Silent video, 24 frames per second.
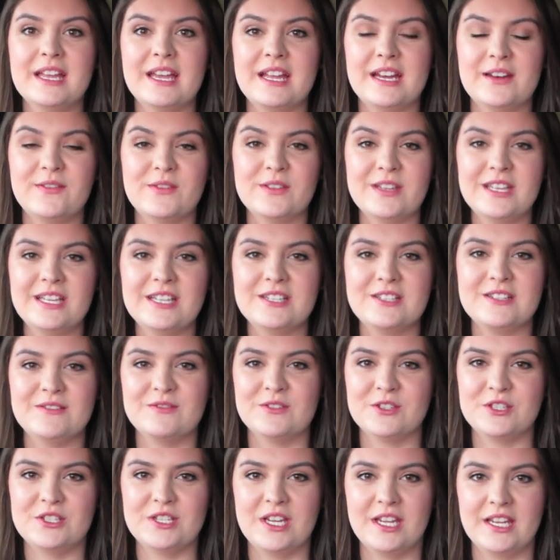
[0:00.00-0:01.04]
And I feel like it's
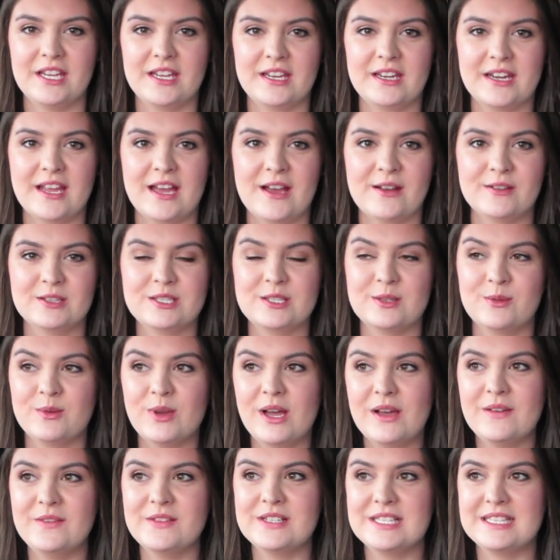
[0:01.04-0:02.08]
even shaking now. So
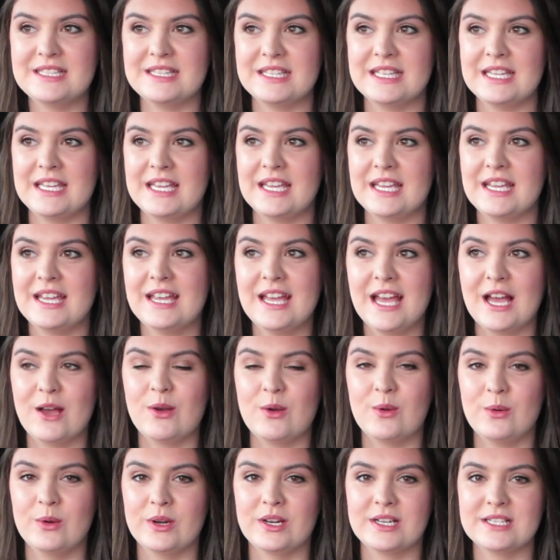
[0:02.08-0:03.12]
we'll have to see
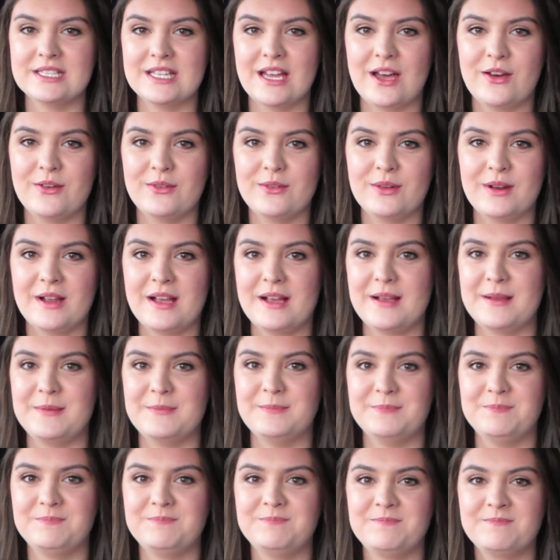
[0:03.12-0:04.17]
how it works out.
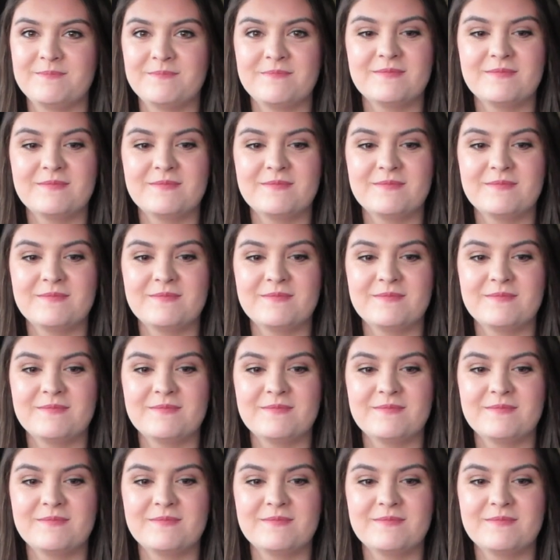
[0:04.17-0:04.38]
Um,